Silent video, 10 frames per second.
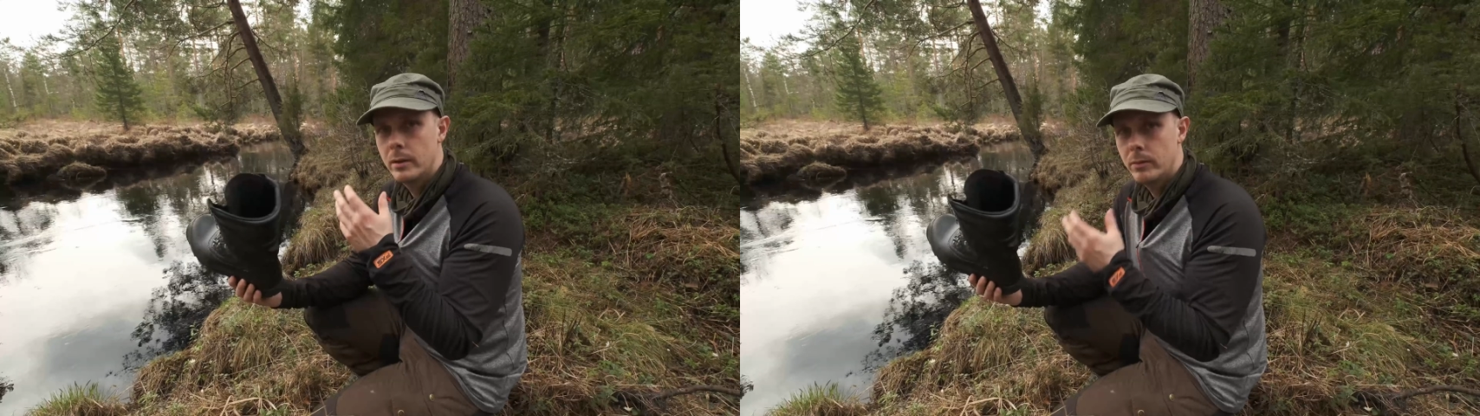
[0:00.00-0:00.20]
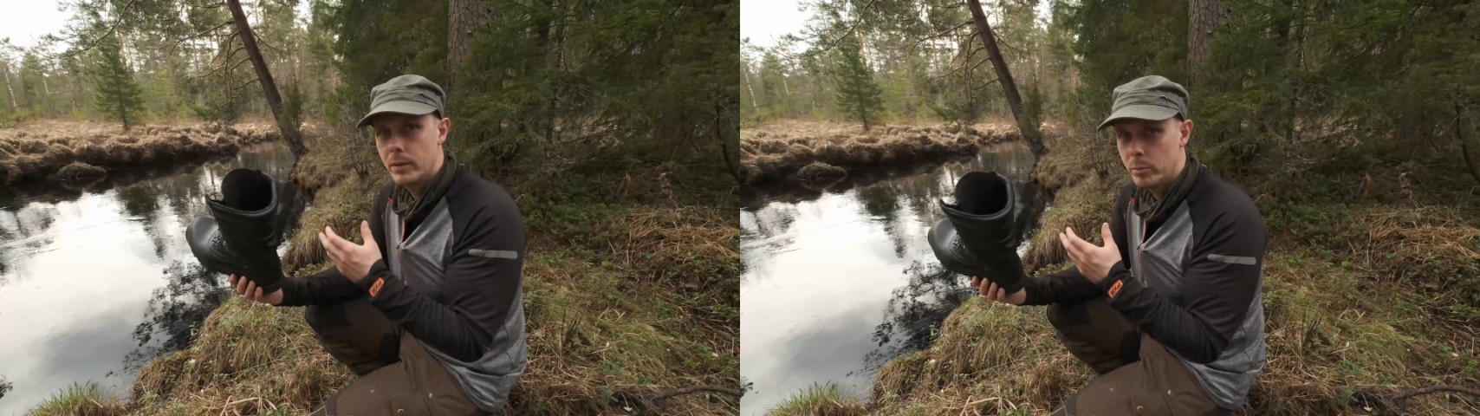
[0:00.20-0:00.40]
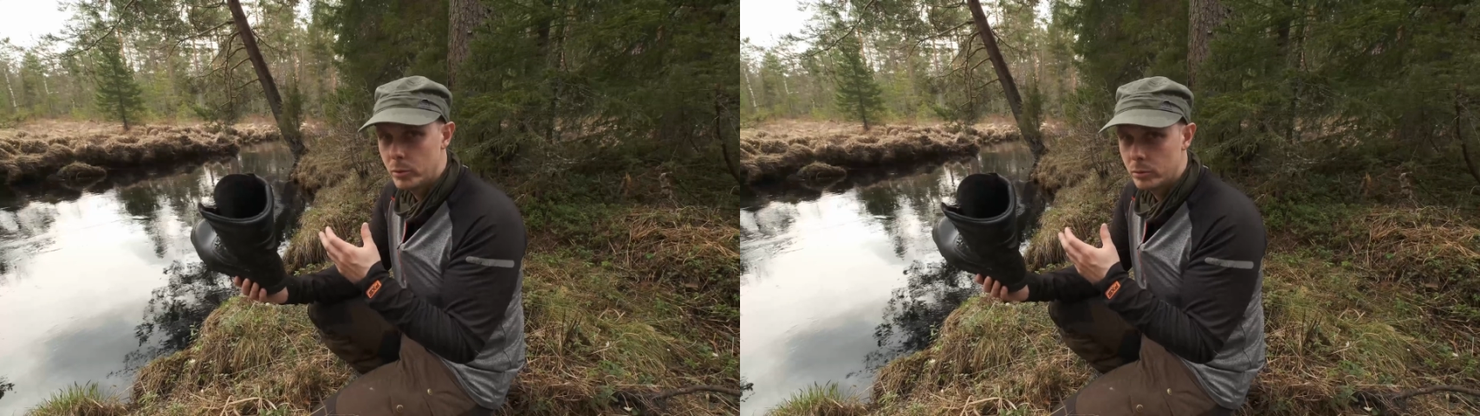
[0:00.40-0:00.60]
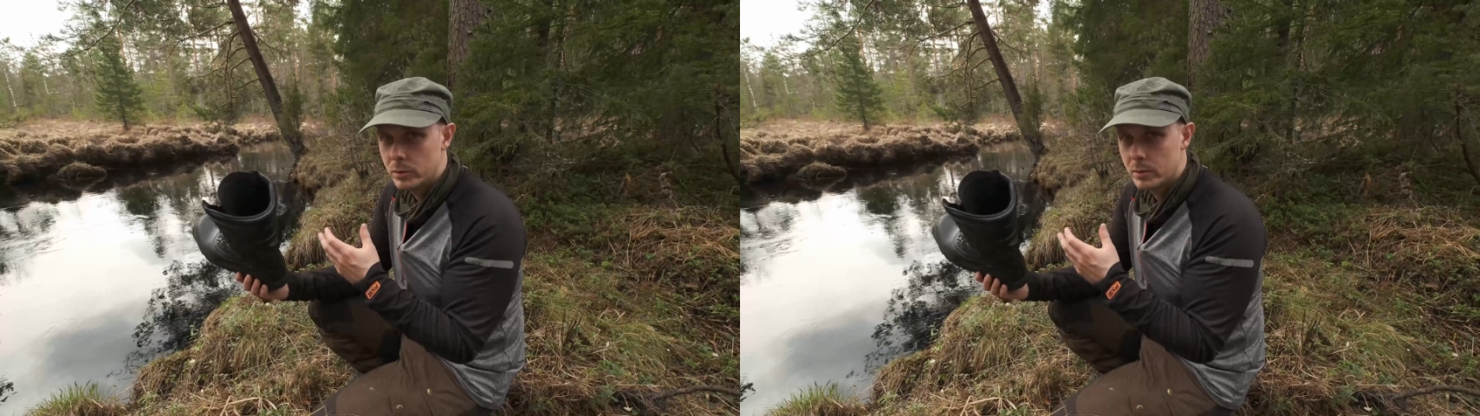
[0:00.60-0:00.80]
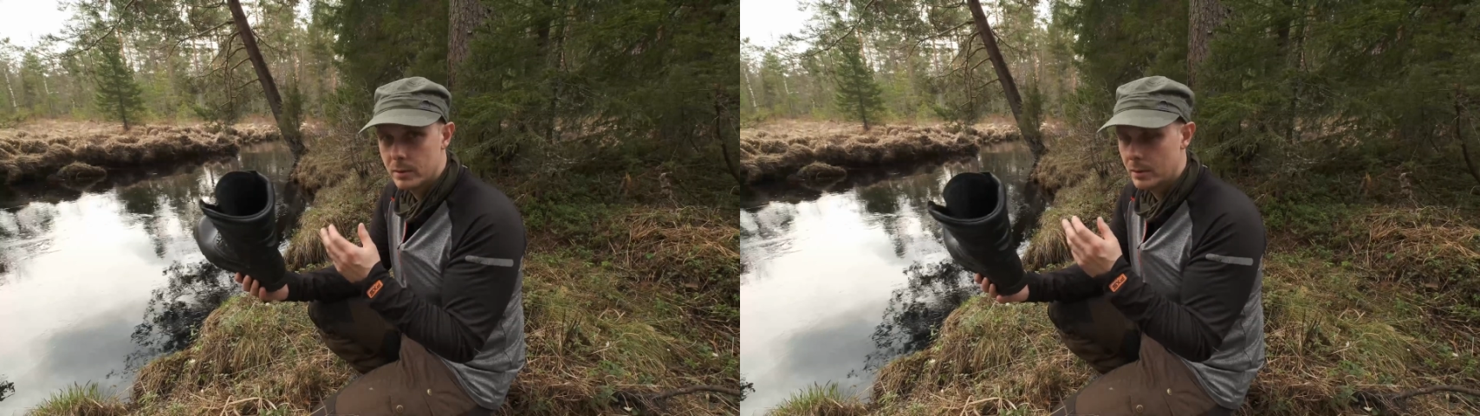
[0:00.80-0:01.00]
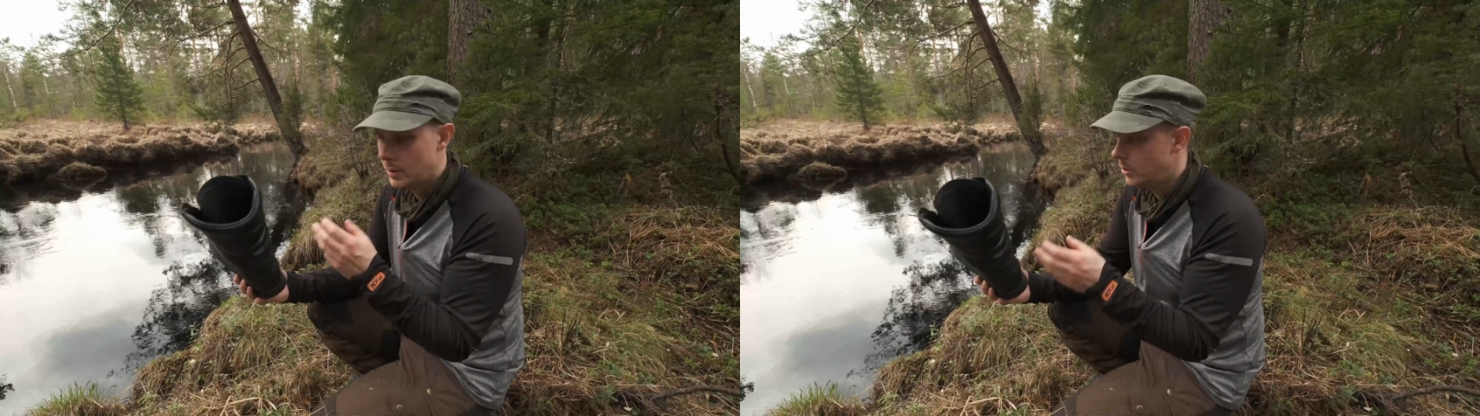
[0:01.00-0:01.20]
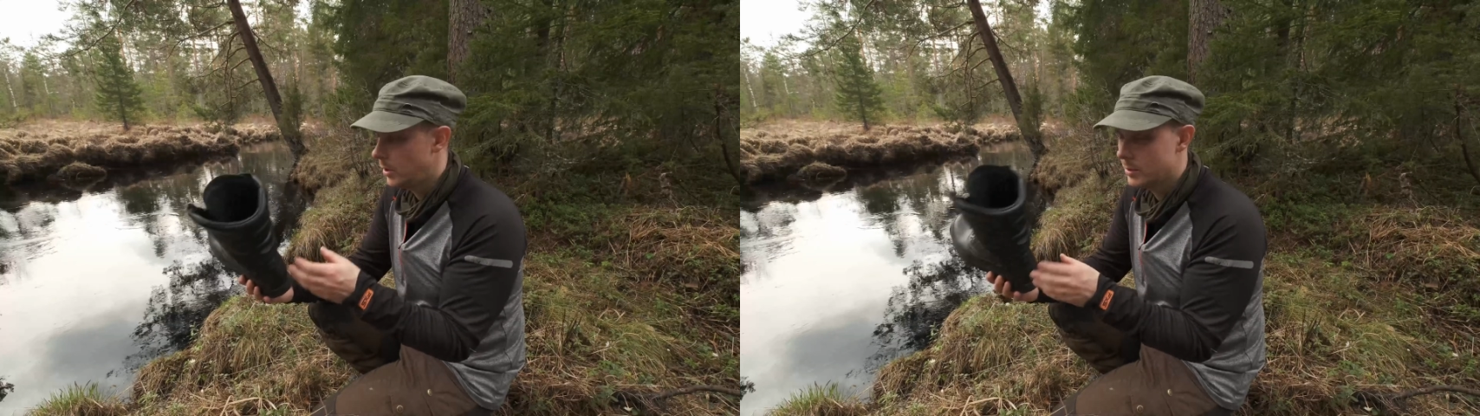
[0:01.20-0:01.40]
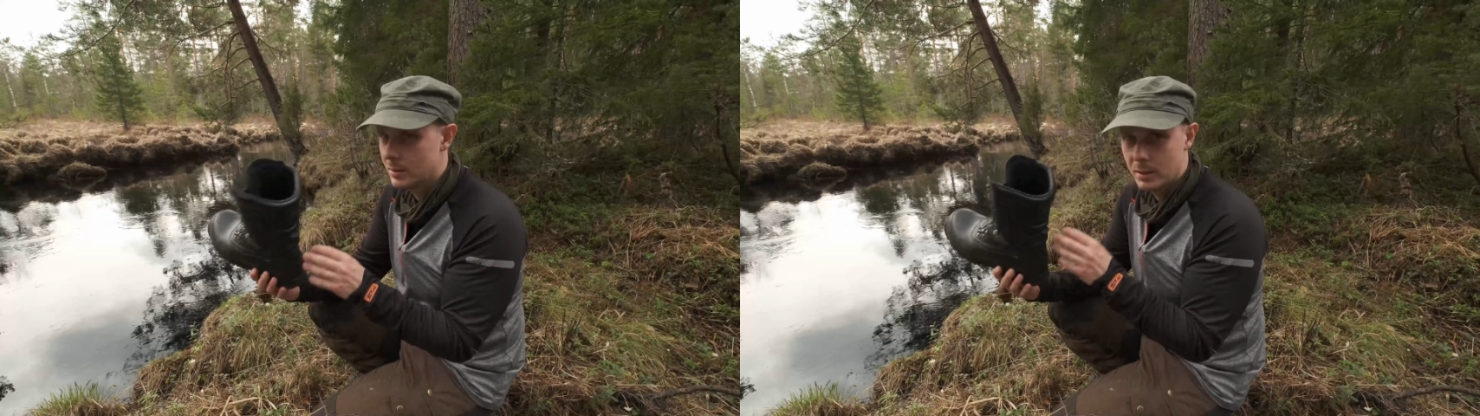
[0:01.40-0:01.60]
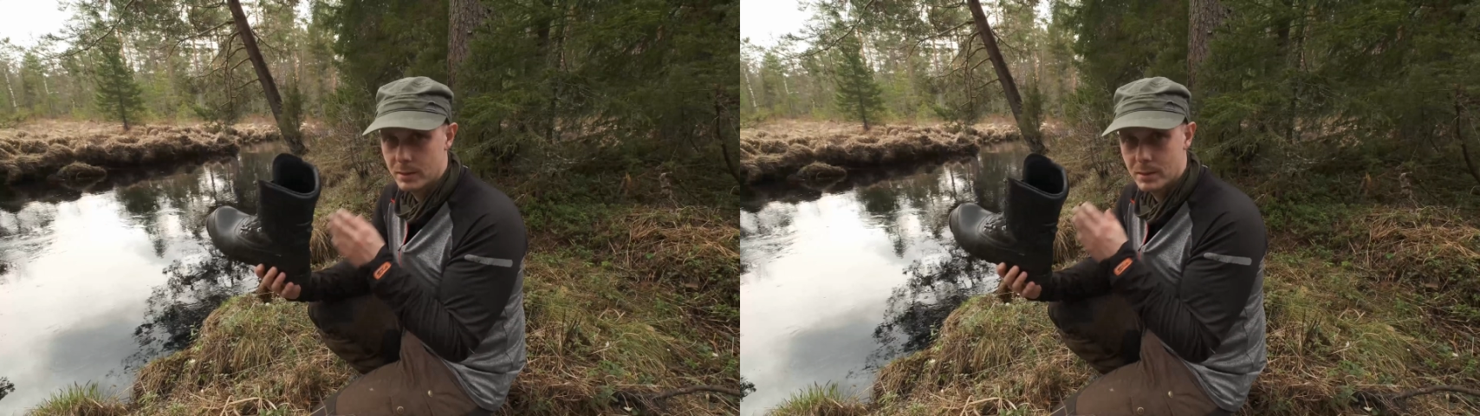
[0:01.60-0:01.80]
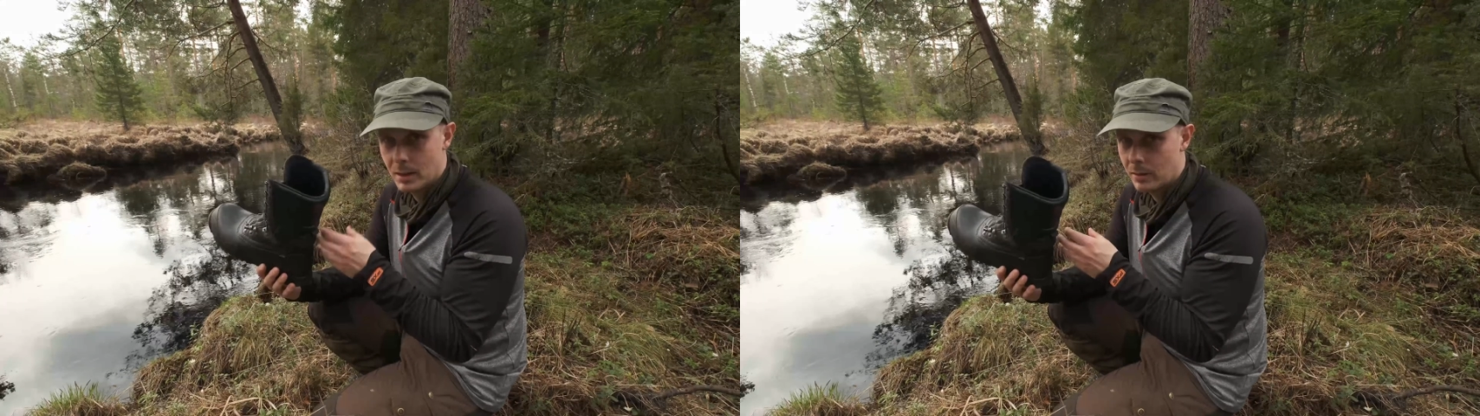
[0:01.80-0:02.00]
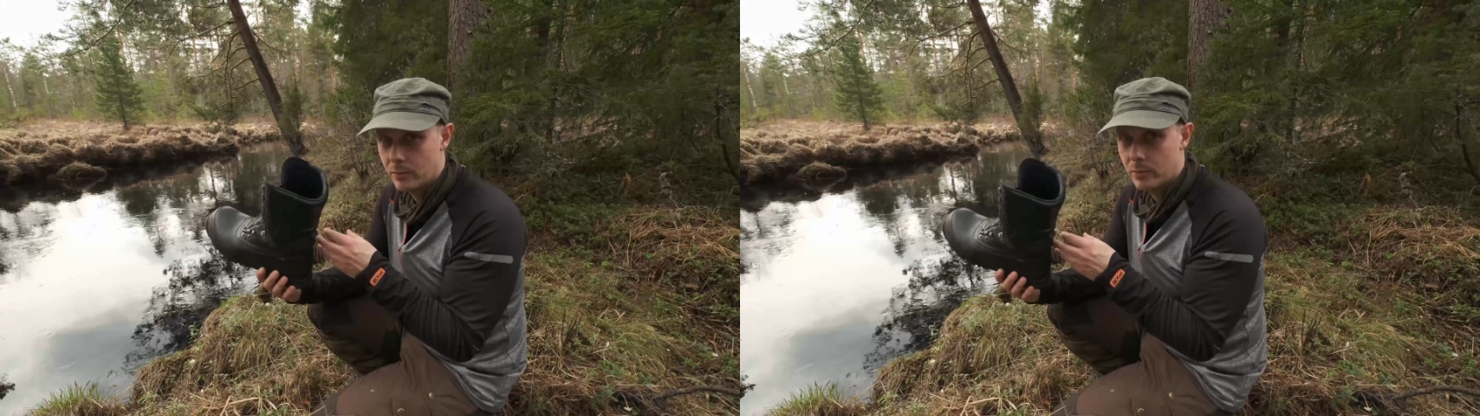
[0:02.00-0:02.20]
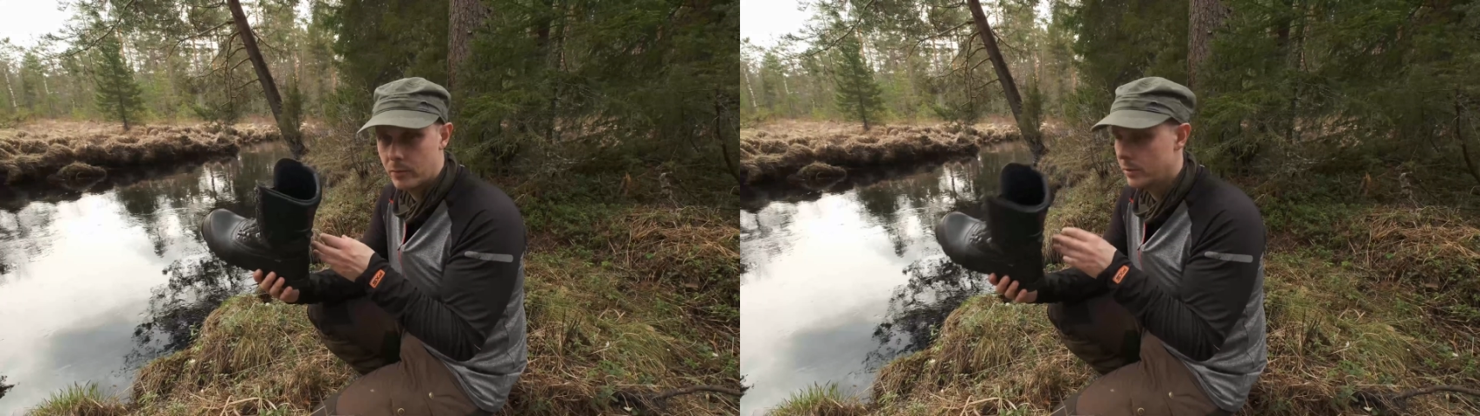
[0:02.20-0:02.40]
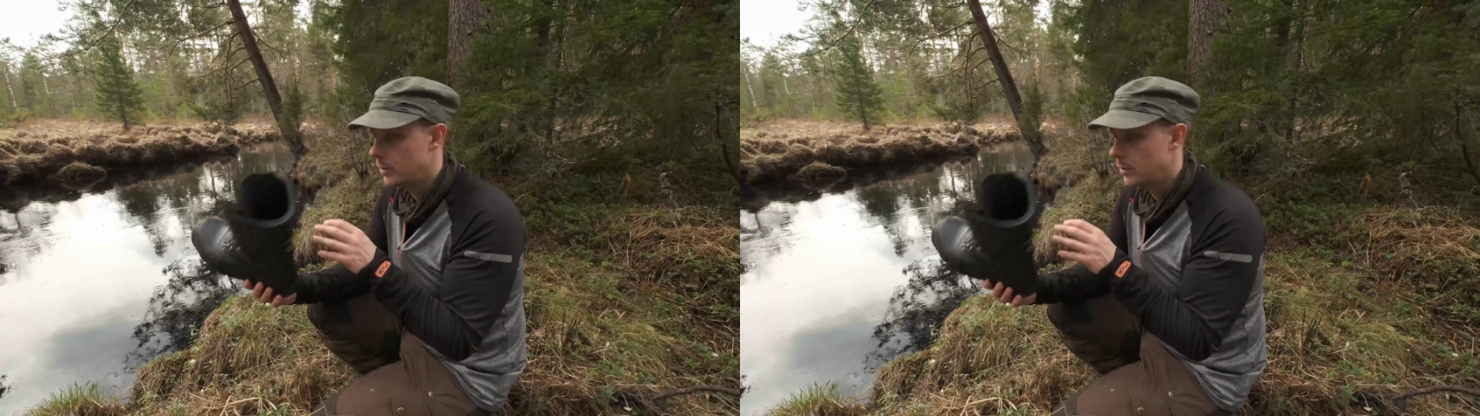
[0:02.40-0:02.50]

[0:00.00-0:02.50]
the boot adjusted itself